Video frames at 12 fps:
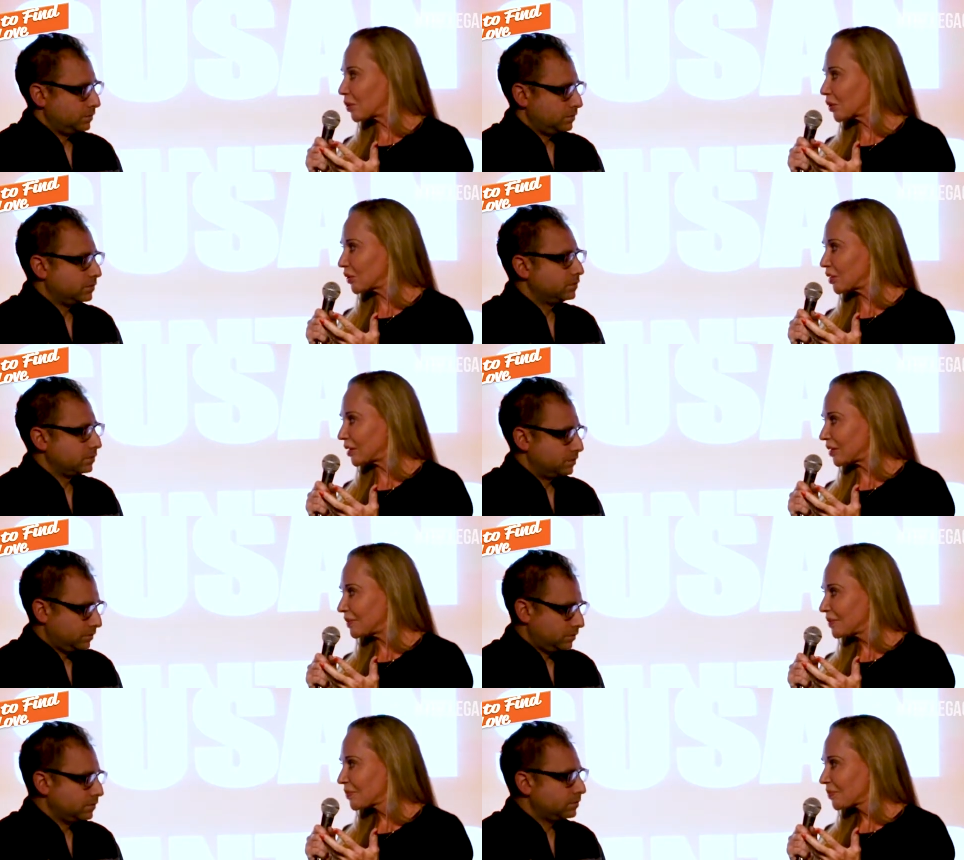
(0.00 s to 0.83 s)

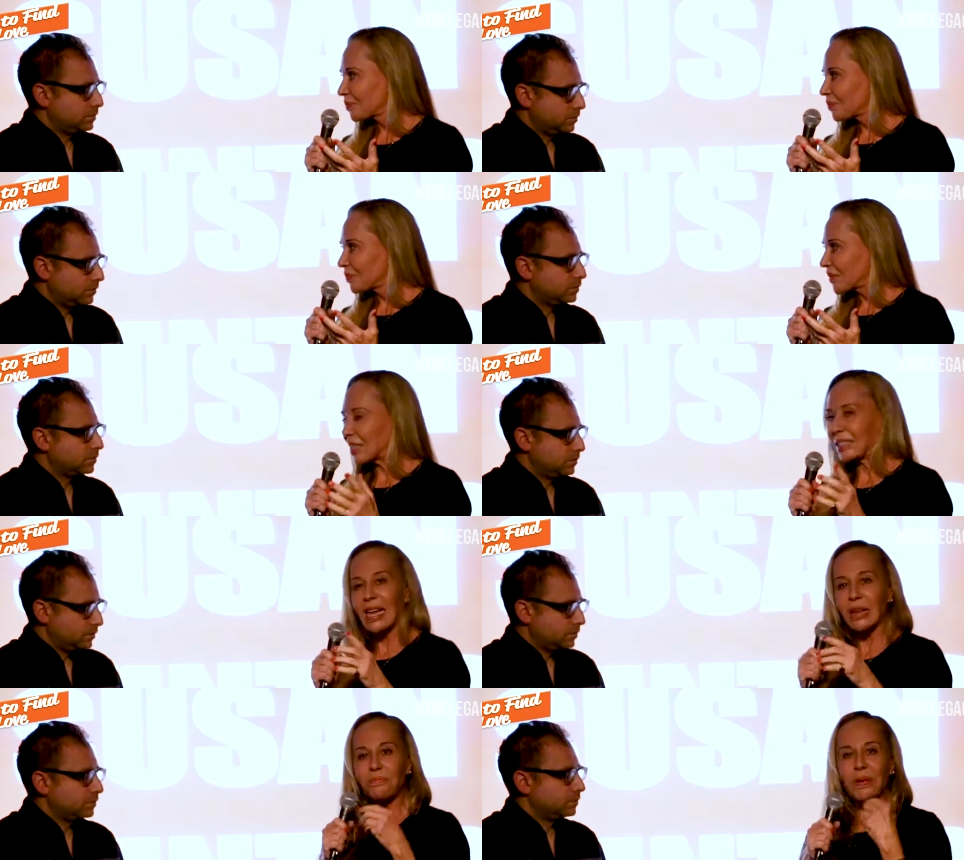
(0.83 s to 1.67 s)
Speaker 1: person. Because
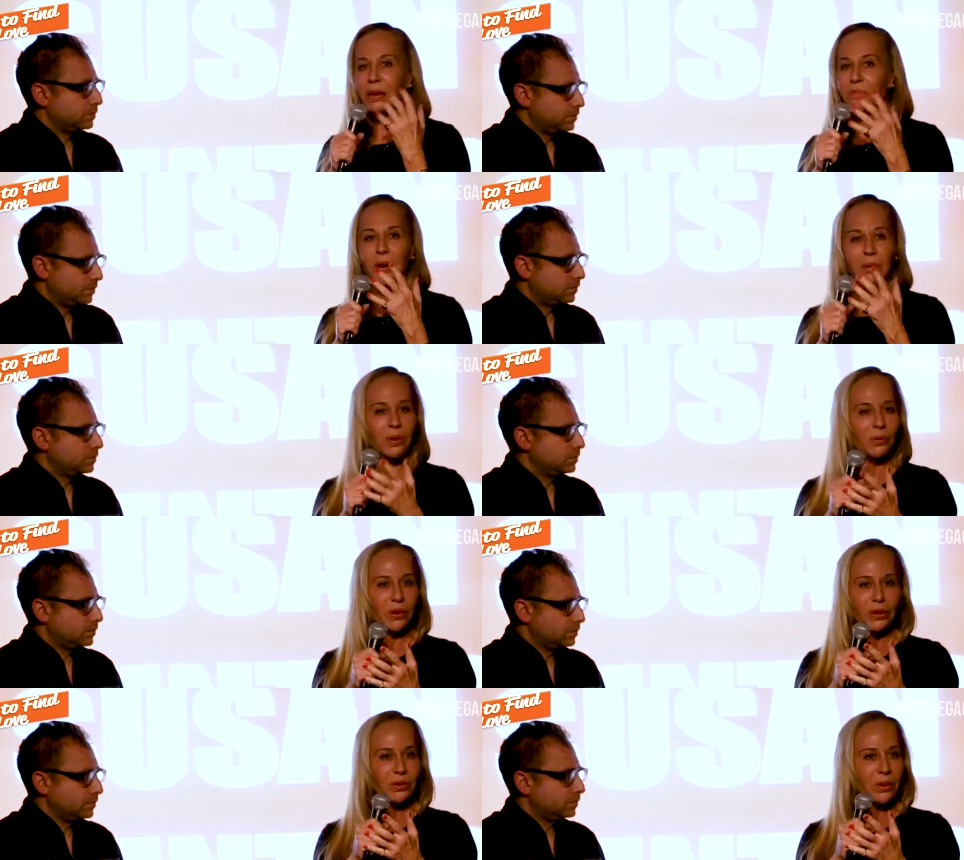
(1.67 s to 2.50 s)
that pink bubble
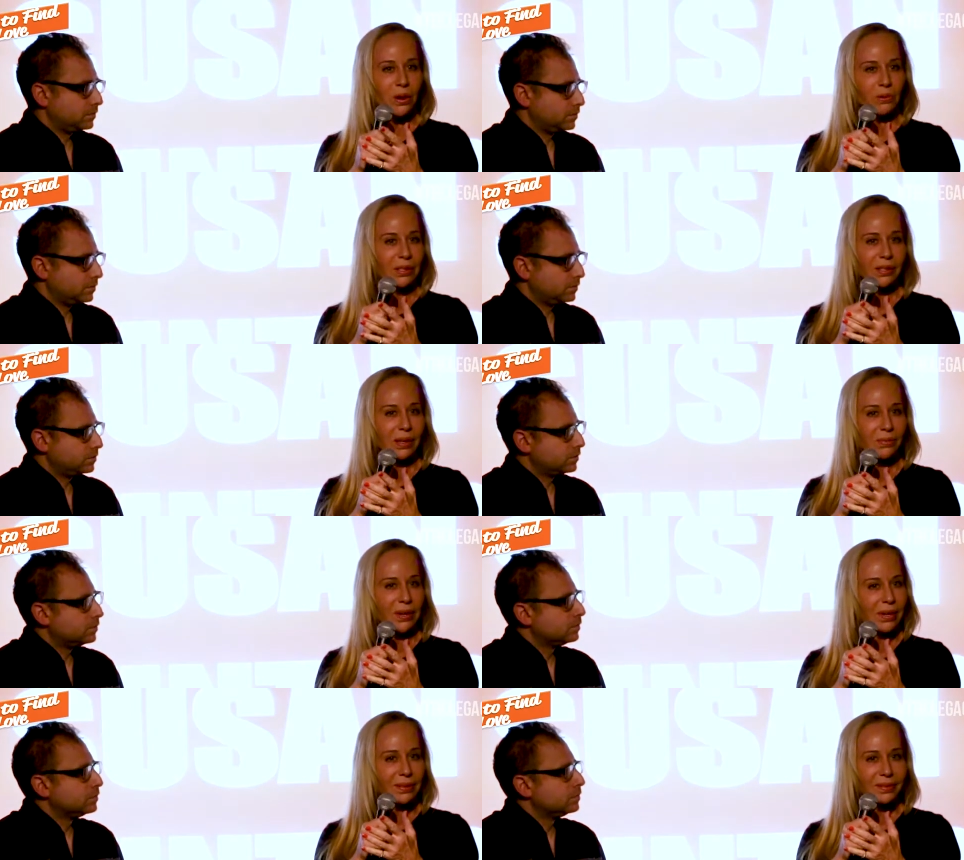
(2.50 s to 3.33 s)
where you go with
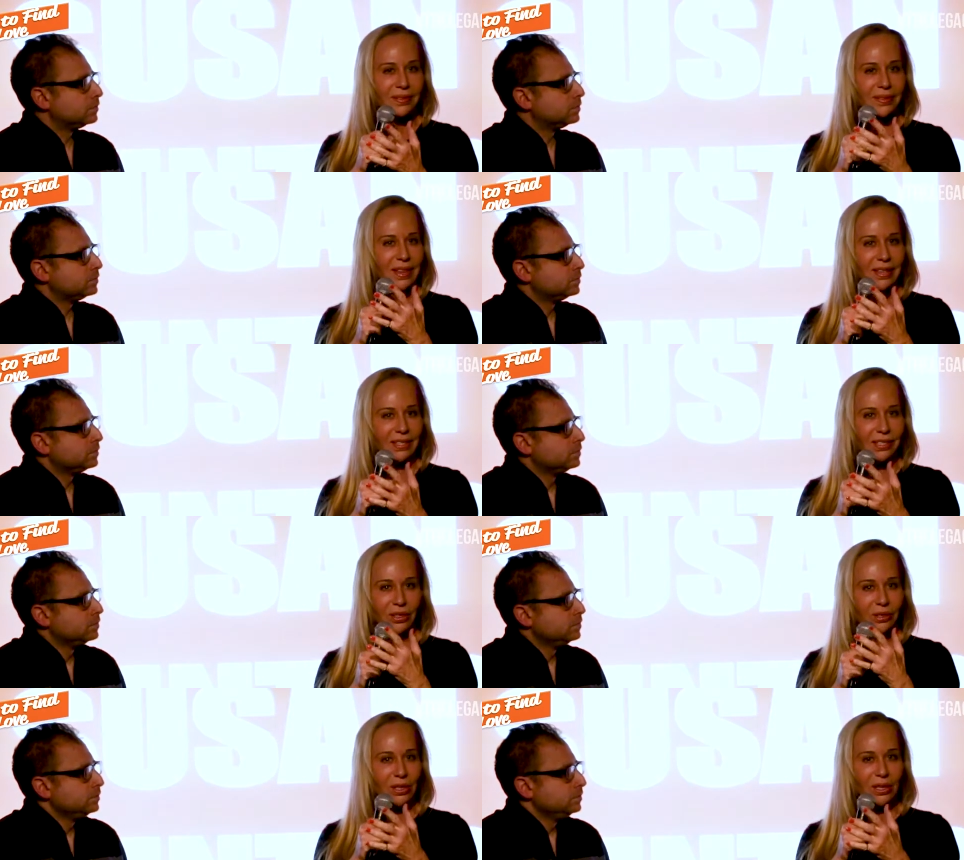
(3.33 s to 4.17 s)
somebody that is
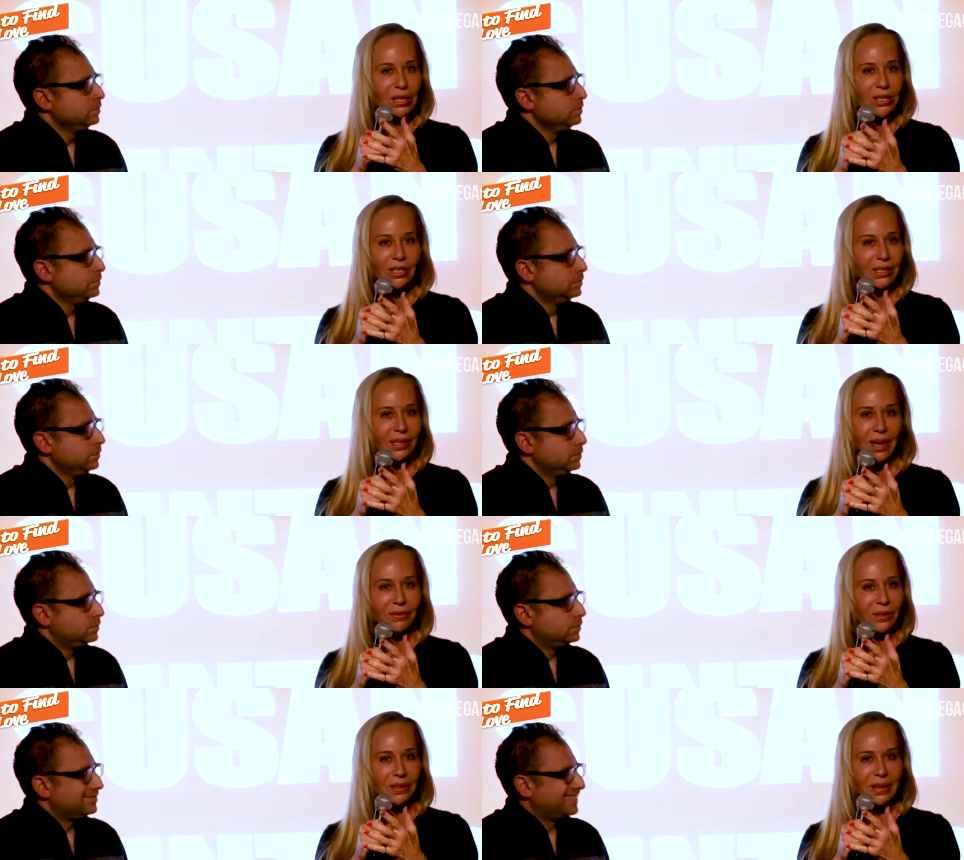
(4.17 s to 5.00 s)
your delicious
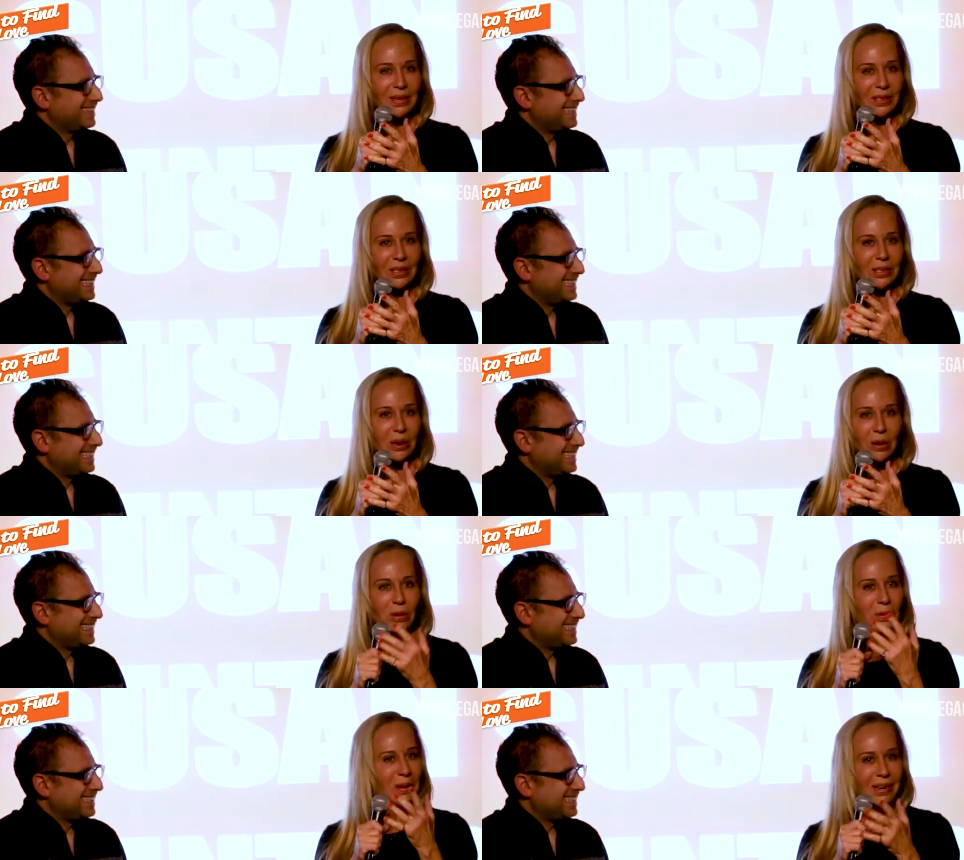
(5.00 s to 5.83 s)
lover is
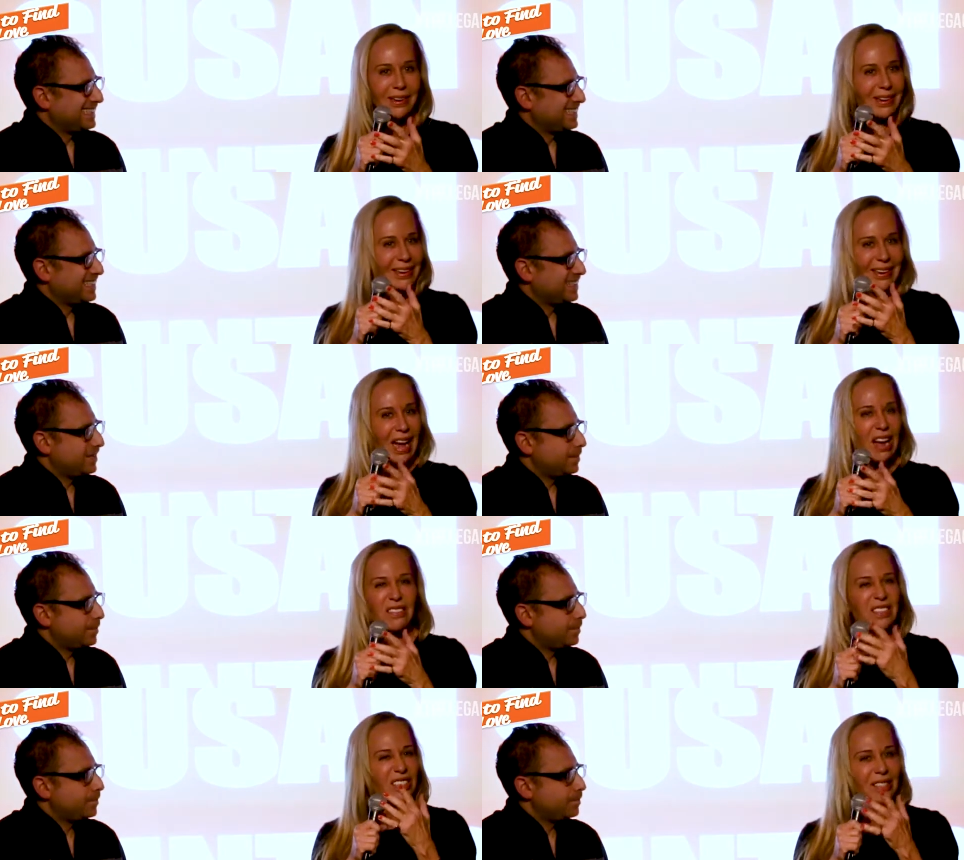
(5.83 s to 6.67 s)
so, I
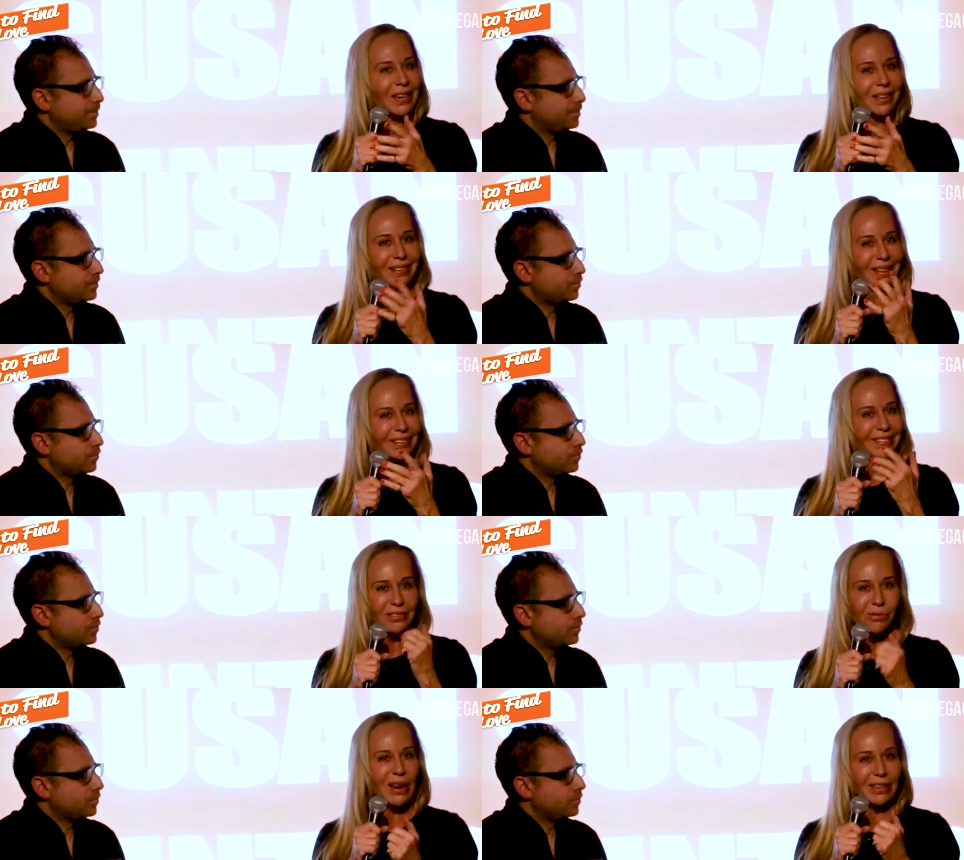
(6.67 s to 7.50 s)
mean, there's nothing
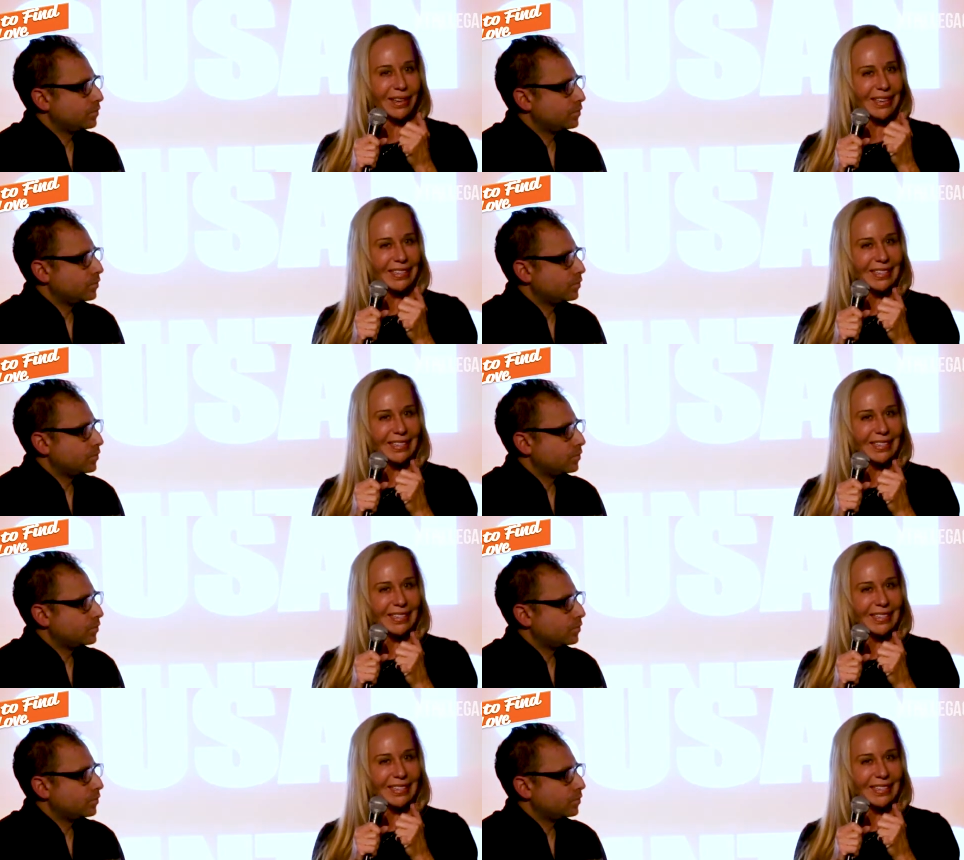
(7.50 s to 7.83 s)
quite like